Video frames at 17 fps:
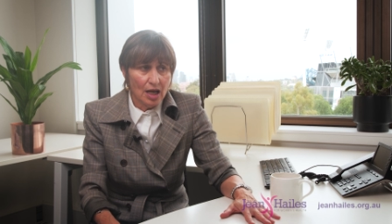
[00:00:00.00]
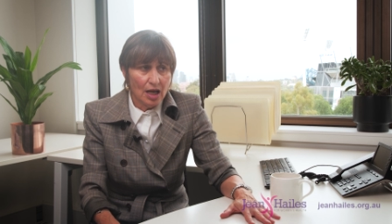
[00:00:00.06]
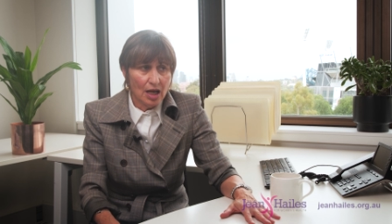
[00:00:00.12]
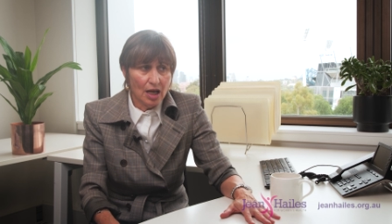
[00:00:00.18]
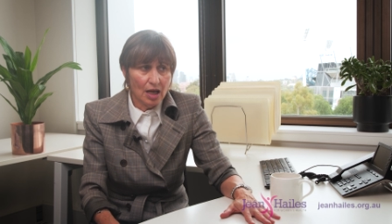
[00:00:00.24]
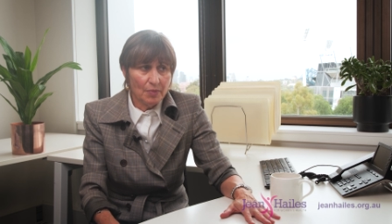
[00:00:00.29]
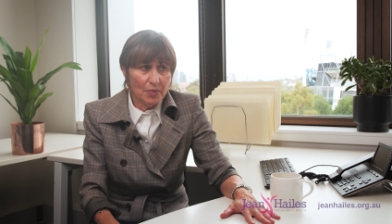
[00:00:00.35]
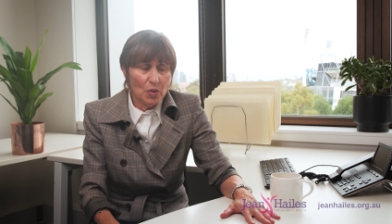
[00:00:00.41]

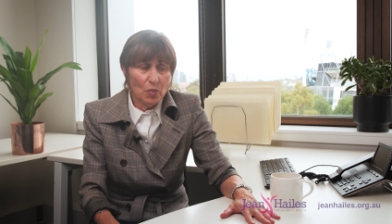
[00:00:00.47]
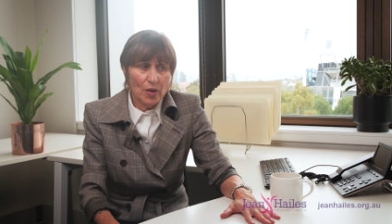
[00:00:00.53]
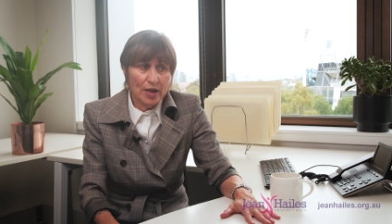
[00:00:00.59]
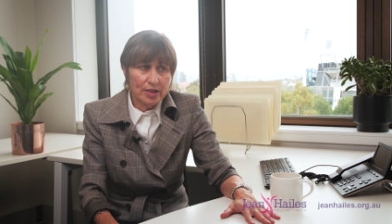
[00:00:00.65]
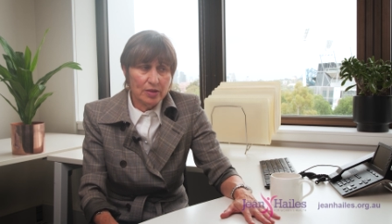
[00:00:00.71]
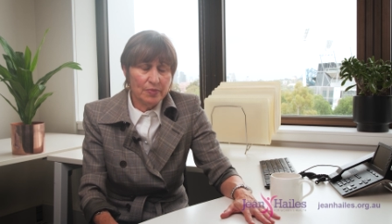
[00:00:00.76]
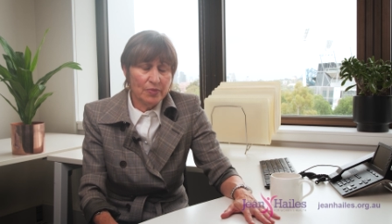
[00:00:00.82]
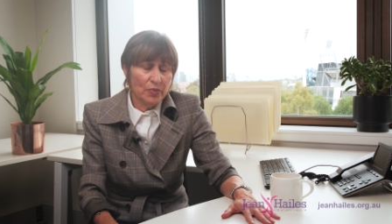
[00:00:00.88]

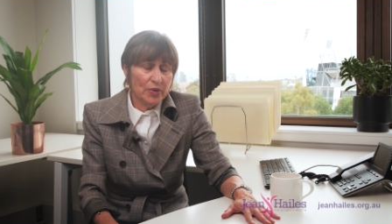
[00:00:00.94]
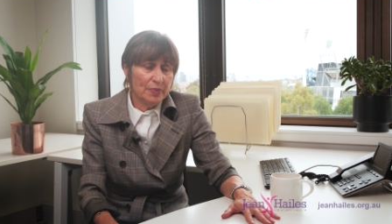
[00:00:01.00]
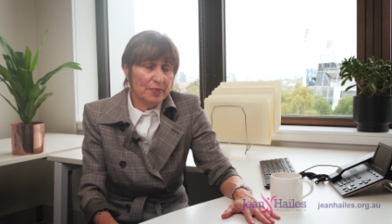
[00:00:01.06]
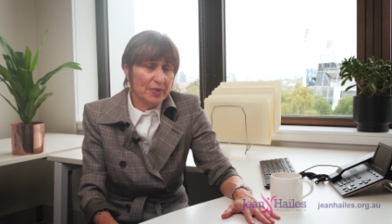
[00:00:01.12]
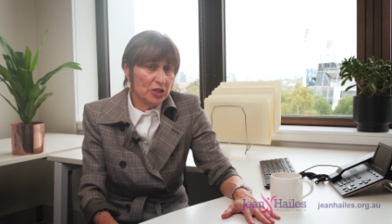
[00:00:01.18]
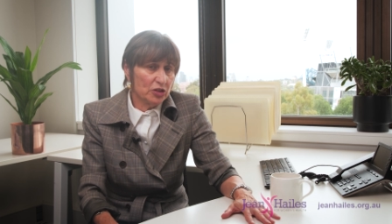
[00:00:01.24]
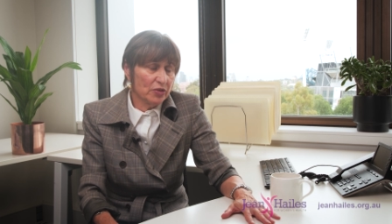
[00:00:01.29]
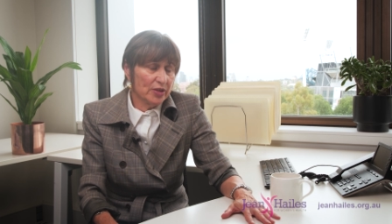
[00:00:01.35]
Why didn't we
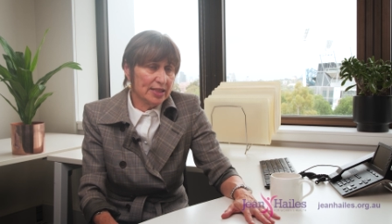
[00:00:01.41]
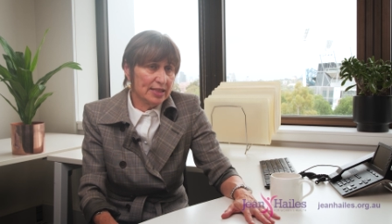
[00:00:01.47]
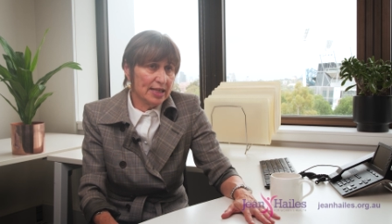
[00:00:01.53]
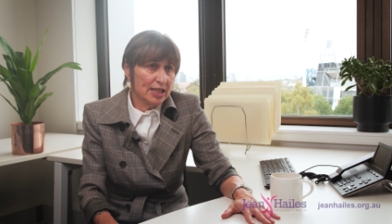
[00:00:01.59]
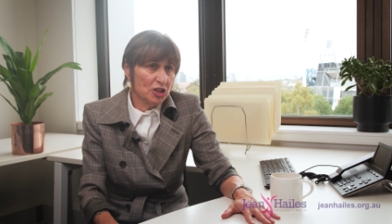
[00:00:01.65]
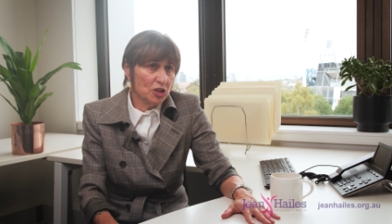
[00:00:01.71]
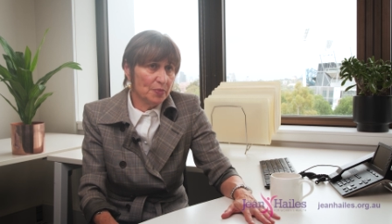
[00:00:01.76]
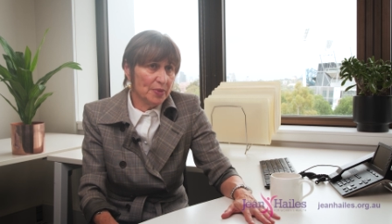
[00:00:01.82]
measure
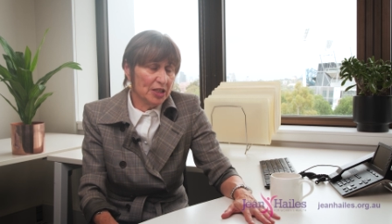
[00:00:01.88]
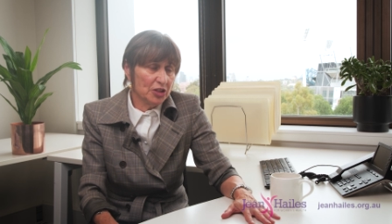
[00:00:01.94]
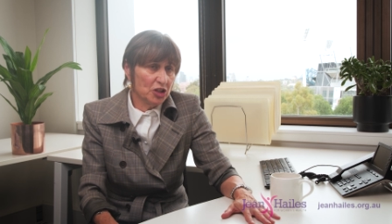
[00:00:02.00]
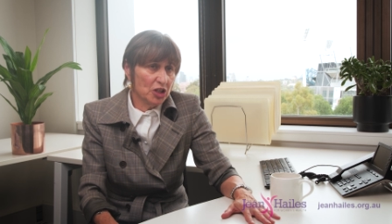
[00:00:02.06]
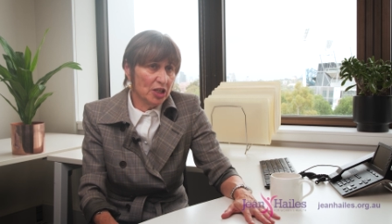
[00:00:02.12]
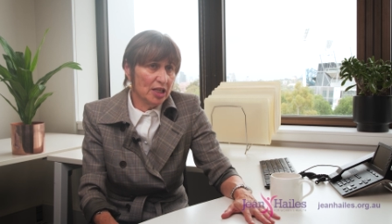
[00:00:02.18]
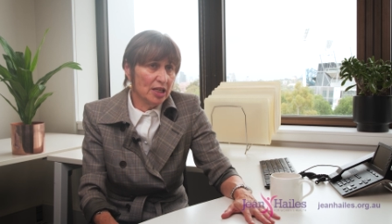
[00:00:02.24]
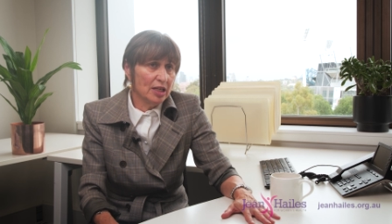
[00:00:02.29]

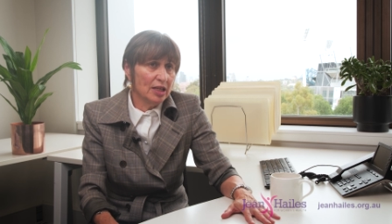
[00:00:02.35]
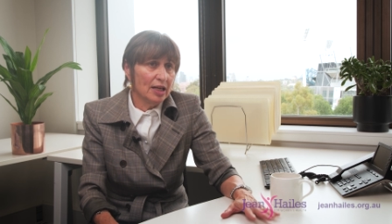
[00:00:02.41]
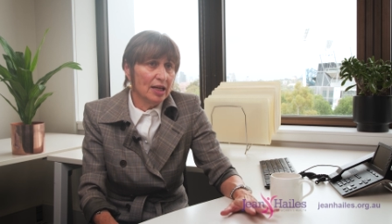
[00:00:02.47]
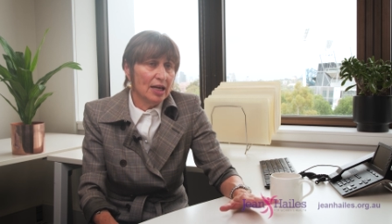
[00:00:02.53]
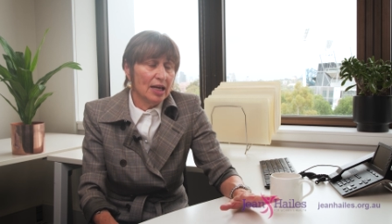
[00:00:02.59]
SHBG?